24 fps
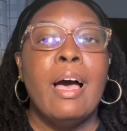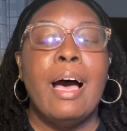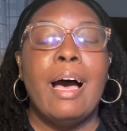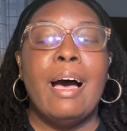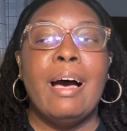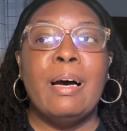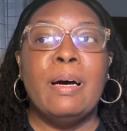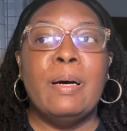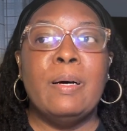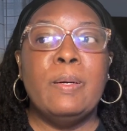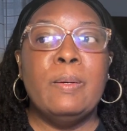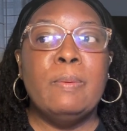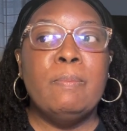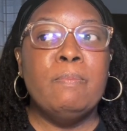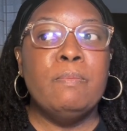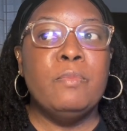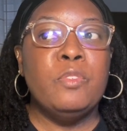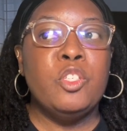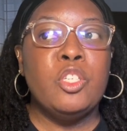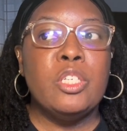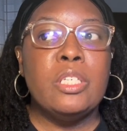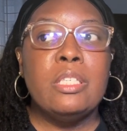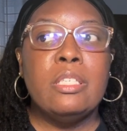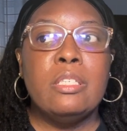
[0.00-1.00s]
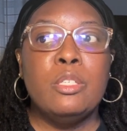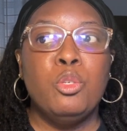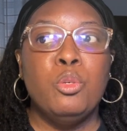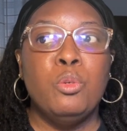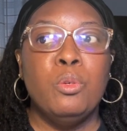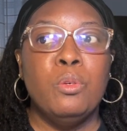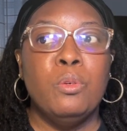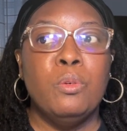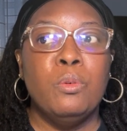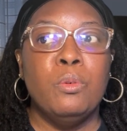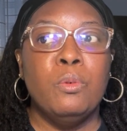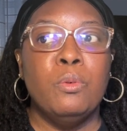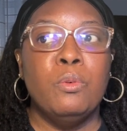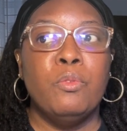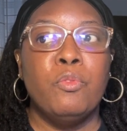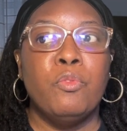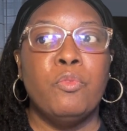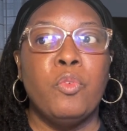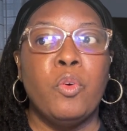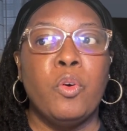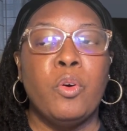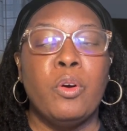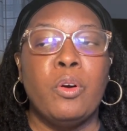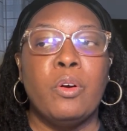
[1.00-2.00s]
Um, just to,
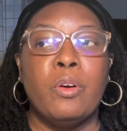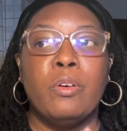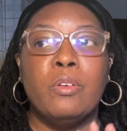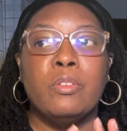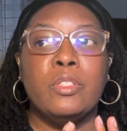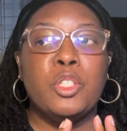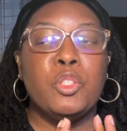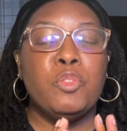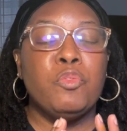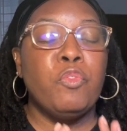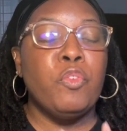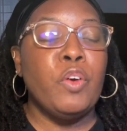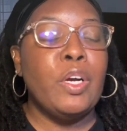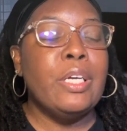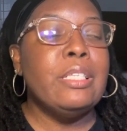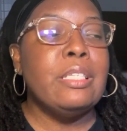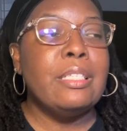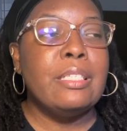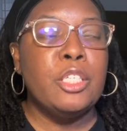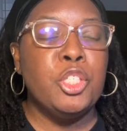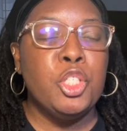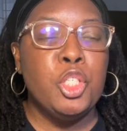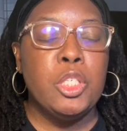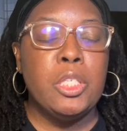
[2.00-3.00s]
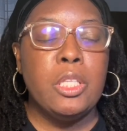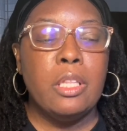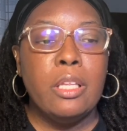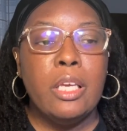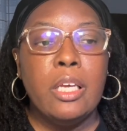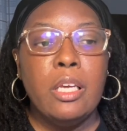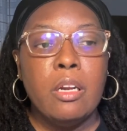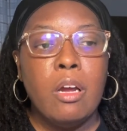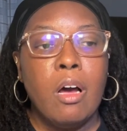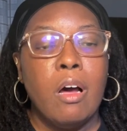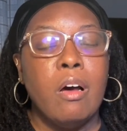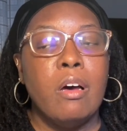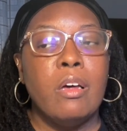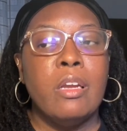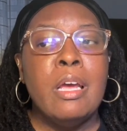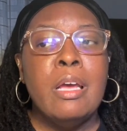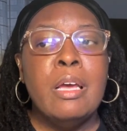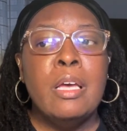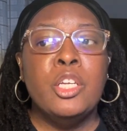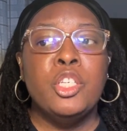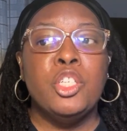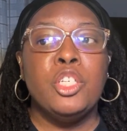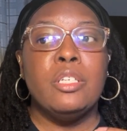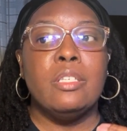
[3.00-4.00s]
for just friends to just lean on,
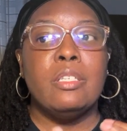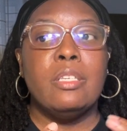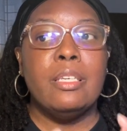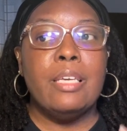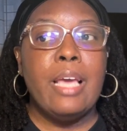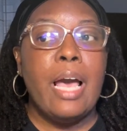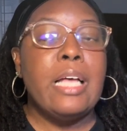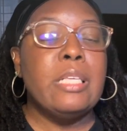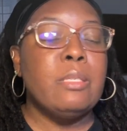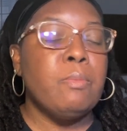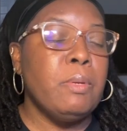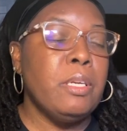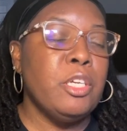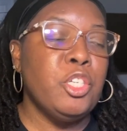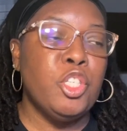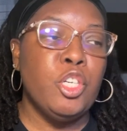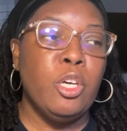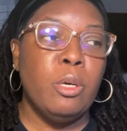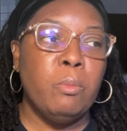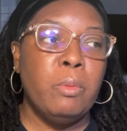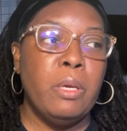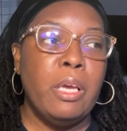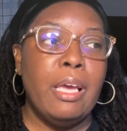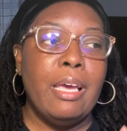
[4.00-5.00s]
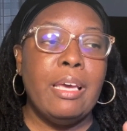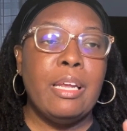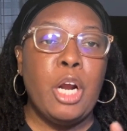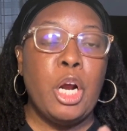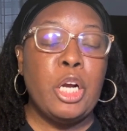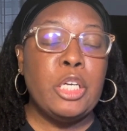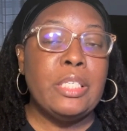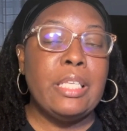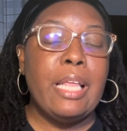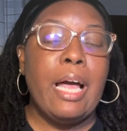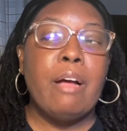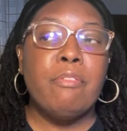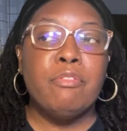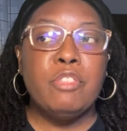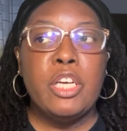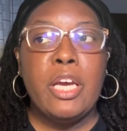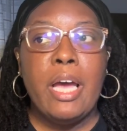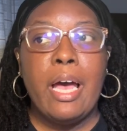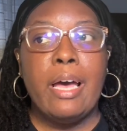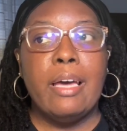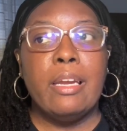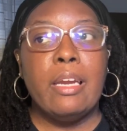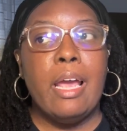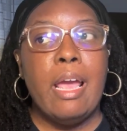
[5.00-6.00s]
just Yasmin and Shelby in our staff
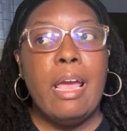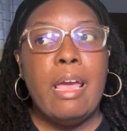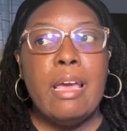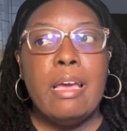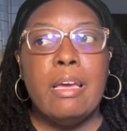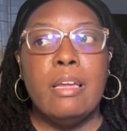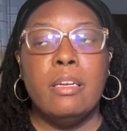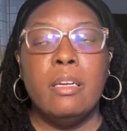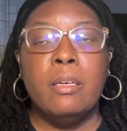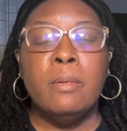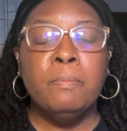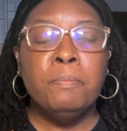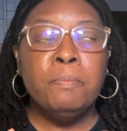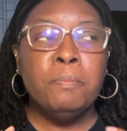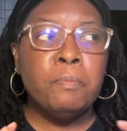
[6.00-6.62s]
chat and